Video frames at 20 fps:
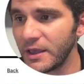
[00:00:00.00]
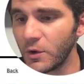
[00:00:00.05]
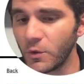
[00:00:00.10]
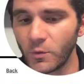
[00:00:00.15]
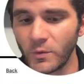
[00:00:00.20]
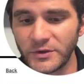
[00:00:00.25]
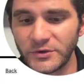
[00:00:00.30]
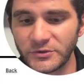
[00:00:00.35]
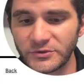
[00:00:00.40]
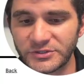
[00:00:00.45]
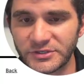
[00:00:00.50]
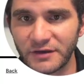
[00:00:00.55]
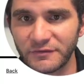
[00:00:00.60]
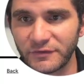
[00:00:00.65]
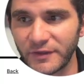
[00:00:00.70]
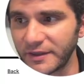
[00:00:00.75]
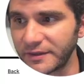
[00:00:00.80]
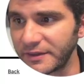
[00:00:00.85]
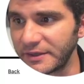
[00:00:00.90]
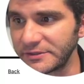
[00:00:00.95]
We do stuff
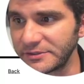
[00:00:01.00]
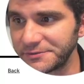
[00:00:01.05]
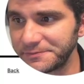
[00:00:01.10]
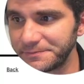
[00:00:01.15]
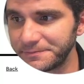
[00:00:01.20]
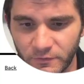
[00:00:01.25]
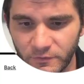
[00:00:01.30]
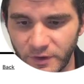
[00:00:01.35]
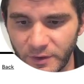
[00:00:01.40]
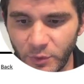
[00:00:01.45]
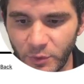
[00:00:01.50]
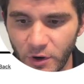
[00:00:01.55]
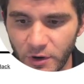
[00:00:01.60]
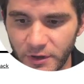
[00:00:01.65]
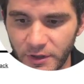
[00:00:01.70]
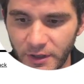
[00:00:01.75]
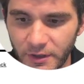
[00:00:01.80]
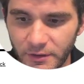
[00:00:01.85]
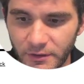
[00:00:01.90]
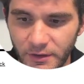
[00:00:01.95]
like this. Free
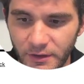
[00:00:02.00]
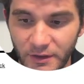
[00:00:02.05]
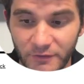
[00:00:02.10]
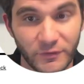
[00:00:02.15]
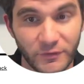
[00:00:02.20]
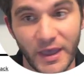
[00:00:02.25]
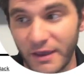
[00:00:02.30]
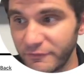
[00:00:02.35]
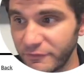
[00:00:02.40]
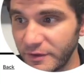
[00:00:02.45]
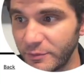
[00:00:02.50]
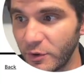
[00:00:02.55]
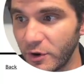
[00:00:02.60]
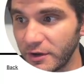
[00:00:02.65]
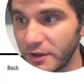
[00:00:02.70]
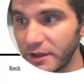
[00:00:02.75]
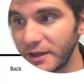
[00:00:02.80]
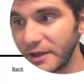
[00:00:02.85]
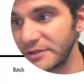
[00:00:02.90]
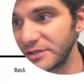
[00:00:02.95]
parking. If we have free
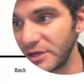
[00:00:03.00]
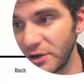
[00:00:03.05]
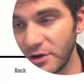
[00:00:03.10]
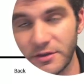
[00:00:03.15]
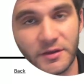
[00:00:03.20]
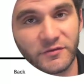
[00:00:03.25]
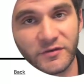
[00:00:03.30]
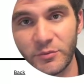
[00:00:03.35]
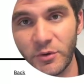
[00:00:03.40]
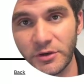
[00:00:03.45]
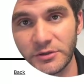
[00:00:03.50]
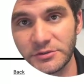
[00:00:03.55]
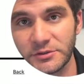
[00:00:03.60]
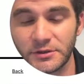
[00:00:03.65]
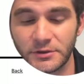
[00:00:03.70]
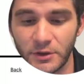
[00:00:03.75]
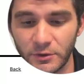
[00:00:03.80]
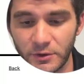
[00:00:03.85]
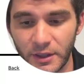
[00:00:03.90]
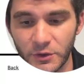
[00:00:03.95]
parking and it's an area that free parking is
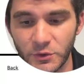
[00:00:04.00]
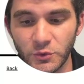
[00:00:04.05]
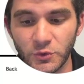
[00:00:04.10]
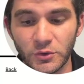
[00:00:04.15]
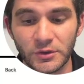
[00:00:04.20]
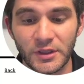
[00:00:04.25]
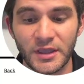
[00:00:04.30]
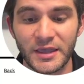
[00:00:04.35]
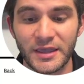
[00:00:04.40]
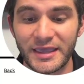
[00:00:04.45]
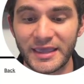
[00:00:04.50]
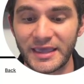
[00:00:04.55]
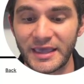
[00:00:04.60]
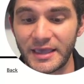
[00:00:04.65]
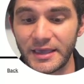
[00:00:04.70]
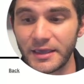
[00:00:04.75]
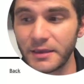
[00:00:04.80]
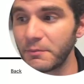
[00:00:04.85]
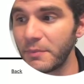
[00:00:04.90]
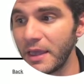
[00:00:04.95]
like, okay, cool.
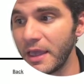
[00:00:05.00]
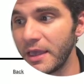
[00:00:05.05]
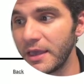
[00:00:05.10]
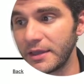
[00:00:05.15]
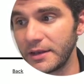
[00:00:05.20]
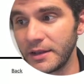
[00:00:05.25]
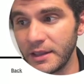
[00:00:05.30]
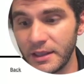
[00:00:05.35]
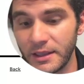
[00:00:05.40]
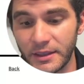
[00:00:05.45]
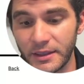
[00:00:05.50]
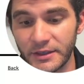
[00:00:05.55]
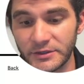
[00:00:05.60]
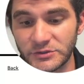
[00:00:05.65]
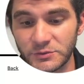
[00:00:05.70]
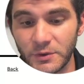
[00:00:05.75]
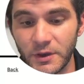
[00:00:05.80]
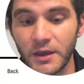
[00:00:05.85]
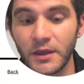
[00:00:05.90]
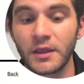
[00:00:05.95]
King bed. Guess
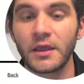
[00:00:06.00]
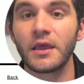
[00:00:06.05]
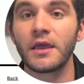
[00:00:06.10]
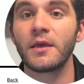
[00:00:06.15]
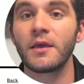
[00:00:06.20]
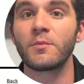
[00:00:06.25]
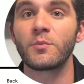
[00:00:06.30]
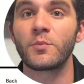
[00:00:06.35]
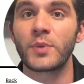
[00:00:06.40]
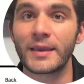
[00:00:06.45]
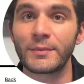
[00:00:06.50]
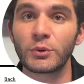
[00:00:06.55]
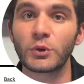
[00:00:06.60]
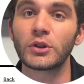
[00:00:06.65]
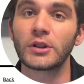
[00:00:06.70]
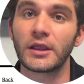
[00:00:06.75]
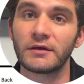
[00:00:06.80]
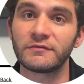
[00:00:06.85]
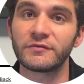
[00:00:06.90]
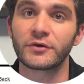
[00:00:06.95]
what? People
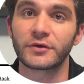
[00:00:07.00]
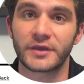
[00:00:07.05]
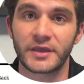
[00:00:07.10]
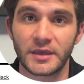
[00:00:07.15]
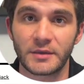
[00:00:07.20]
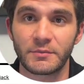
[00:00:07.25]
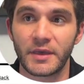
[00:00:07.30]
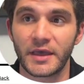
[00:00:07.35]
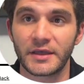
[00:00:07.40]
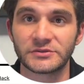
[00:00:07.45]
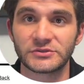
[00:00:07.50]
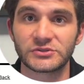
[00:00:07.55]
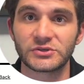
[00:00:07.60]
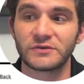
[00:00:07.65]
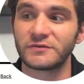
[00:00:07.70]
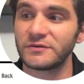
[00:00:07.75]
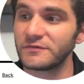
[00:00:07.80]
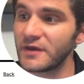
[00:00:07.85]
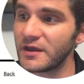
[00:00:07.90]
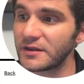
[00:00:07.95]
love their king beds. So if
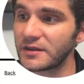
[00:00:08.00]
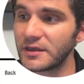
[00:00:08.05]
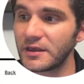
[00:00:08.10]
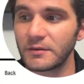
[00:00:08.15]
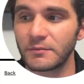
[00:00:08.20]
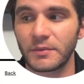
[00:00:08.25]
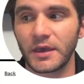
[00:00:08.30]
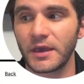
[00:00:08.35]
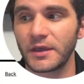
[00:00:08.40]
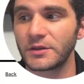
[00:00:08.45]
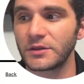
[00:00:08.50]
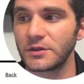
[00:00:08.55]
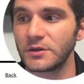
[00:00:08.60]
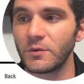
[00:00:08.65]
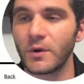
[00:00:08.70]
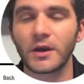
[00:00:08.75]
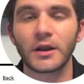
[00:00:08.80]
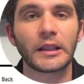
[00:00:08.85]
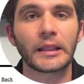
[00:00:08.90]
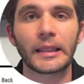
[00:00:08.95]
you've got a king bed, you
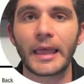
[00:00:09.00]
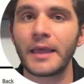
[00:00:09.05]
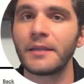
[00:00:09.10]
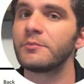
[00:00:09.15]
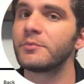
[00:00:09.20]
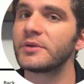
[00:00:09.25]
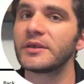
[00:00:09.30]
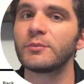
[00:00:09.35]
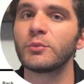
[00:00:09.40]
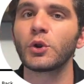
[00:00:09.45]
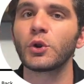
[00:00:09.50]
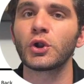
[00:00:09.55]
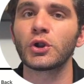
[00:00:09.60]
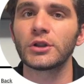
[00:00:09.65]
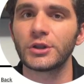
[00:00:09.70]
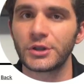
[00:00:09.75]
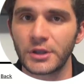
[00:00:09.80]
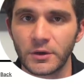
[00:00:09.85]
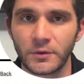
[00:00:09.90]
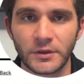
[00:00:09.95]
want to let people
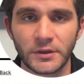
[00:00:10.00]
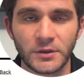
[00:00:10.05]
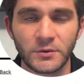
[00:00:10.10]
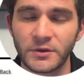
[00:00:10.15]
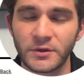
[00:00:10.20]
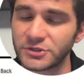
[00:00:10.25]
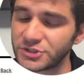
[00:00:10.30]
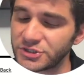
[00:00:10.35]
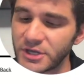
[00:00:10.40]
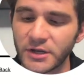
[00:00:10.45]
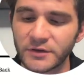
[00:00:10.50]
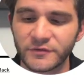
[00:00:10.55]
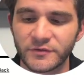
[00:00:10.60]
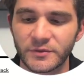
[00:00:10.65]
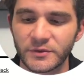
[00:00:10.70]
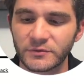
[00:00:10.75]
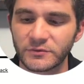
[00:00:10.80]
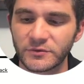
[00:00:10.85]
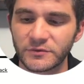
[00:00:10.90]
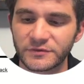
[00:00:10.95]
know it. You want to shout it from
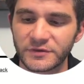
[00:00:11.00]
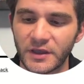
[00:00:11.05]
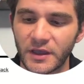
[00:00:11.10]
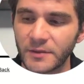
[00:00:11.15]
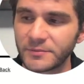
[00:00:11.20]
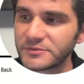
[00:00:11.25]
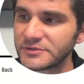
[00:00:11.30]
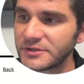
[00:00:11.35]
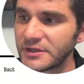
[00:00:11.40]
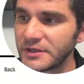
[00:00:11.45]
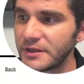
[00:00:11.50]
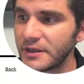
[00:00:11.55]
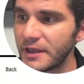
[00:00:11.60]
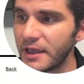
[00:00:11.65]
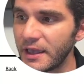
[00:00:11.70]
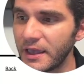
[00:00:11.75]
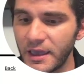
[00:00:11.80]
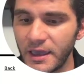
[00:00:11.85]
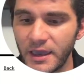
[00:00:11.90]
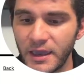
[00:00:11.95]
the rooftops,
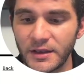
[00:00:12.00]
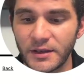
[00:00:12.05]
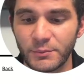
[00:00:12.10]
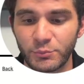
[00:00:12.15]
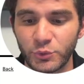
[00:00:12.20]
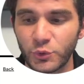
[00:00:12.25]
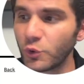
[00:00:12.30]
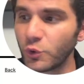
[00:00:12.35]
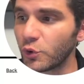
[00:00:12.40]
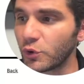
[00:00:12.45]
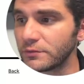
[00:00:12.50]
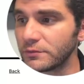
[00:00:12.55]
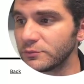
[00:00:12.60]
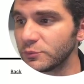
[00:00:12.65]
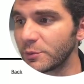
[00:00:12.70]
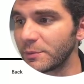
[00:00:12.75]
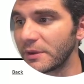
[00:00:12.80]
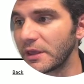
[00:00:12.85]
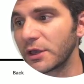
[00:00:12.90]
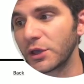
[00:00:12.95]
and pool would
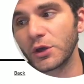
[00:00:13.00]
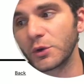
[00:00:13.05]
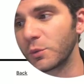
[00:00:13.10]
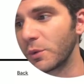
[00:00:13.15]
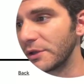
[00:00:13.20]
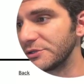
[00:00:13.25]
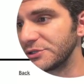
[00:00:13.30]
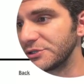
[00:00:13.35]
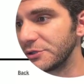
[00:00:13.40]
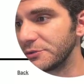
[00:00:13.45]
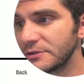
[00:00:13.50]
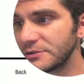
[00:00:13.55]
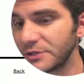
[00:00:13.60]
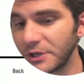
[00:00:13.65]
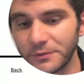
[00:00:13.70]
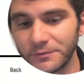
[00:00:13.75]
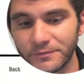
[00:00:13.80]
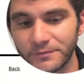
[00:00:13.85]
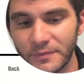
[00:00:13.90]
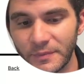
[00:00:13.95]
be a good one too. So,
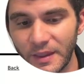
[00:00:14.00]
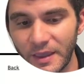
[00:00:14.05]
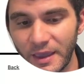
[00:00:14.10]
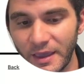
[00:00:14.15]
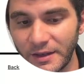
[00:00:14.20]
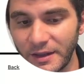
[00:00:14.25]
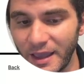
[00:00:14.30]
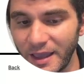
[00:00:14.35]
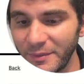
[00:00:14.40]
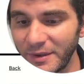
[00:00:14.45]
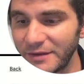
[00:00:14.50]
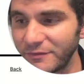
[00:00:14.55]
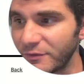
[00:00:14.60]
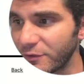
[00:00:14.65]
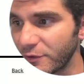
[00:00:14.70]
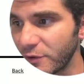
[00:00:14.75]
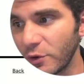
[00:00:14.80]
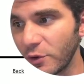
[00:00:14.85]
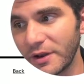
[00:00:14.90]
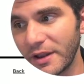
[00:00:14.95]
and I might even
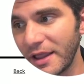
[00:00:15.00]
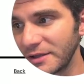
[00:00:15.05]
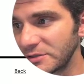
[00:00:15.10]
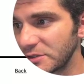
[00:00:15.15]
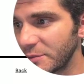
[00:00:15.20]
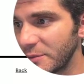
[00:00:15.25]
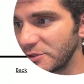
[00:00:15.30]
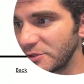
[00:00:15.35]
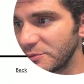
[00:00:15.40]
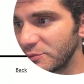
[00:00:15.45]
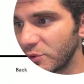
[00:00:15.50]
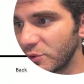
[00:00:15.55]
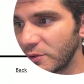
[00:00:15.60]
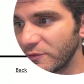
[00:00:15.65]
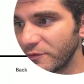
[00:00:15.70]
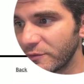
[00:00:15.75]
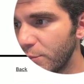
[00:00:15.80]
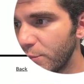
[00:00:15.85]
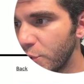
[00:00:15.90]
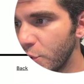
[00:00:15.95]
throw an exclamation point
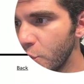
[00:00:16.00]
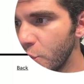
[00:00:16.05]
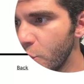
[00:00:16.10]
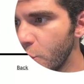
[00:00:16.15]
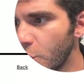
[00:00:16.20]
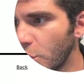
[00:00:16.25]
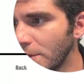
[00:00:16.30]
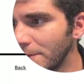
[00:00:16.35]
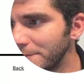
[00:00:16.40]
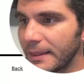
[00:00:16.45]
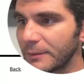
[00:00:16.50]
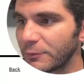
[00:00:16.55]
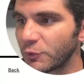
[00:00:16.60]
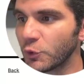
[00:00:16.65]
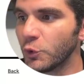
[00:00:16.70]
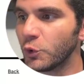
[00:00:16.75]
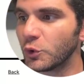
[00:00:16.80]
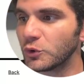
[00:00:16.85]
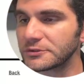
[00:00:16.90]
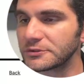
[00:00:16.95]
from pool
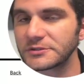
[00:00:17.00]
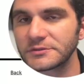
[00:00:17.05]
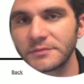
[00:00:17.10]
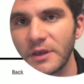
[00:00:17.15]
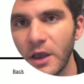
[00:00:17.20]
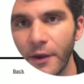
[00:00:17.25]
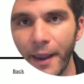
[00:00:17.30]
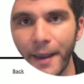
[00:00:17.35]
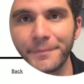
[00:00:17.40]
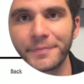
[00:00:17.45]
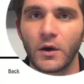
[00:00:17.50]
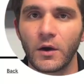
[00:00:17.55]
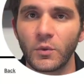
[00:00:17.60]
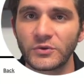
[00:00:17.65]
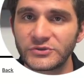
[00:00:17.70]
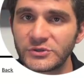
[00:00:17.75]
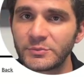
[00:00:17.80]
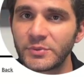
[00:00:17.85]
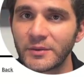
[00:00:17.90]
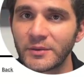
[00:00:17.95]
rules. All right, so
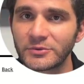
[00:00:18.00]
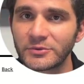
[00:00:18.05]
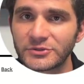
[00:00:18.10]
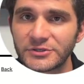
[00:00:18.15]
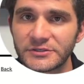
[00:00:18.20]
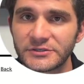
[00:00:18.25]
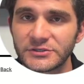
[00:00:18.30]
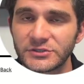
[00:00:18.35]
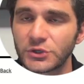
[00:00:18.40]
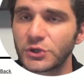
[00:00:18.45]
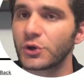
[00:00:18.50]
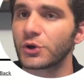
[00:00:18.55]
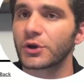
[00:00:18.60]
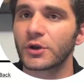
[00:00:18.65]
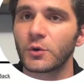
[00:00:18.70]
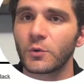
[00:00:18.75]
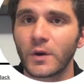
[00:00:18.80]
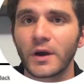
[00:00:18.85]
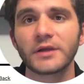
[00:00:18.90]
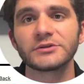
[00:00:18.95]
once you publish this, you're going to
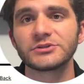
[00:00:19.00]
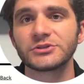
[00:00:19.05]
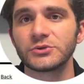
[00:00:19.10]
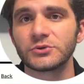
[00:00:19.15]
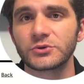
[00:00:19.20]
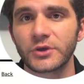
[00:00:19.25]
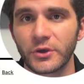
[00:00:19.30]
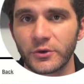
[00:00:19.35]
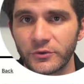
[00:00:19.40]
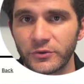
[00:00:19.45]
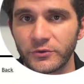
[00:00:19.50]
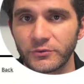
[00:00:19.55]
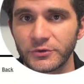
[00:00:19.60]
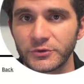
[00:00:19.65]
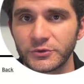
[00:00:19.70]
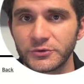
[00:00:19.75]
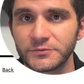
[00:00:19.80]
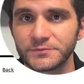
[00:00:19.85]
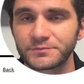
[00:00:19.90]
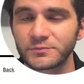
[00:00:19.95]
want to go
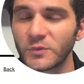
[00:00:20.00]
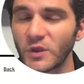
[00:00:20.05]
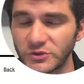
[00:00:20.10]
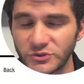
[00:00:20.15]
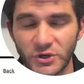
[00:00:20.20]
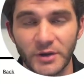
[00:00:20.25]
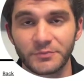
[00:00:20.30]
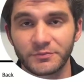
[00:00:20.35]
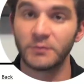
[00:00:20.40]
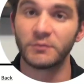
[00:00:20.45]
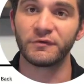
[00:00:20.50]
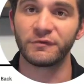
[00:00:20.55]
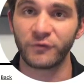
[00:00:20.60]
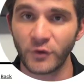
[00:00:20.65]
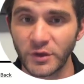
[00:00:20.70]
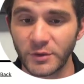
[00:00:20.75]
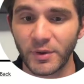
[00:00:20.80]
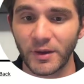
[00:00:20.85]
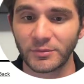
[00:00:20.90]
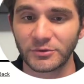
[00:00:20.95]
through, before
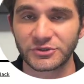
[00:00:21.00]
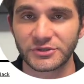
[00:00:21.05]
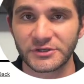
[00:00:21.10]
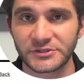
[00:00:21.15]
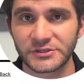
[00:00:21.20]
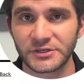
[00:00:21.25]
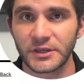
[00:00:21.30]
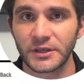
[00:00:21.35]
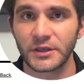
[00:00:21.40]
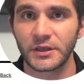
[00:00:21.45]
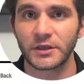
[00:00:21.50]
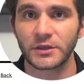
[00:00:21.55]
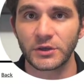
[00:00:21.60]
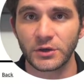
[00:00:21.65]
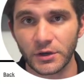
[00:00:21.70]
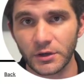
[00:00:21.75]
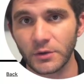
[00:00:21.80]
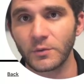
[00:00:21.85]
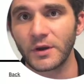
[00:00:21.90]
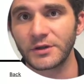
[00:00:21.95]
you publish this, you're
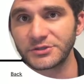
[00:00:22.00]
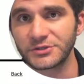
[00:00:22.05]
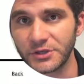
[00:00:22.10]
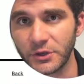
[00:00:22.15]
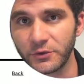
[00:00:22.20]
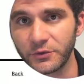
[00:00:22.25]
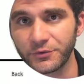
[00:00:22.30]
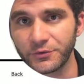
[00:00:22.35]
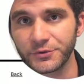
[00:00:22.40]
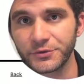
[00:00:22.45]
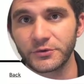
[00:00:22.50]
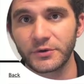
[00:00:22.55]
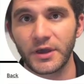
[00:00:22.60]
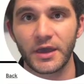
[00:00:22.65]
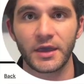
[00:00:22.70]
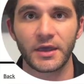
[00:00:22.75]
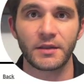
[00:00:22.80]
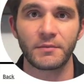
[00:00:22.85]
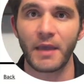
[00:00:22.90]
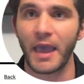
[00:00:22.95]
going to want to go through
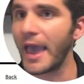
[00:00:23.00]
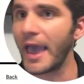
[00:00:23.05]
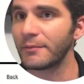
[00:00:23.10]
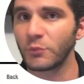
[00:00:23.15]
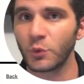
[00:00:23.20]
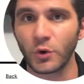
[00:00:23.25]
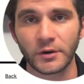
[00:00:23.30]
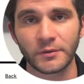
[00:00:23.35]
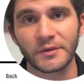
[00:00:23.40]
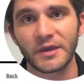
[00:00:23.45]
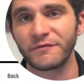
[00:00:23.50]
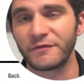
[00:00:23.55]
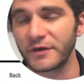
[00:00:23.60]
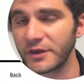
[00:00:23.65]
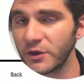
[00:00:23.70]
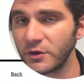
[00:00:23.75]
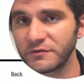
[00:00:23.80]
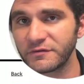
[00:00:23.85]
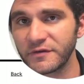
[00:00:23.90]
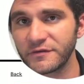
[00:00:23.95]
and add more. If it can
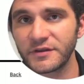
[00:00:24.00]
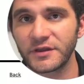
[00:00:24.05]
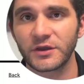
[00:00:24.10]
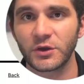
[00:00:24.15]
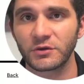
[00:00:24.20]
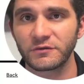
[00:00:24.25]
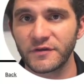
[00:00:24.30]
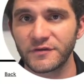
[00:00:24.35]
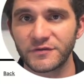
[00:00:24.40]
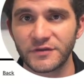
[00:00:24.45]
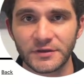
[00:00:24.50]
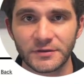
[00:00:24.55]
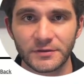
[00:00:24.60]
go to 50, you can go to 50.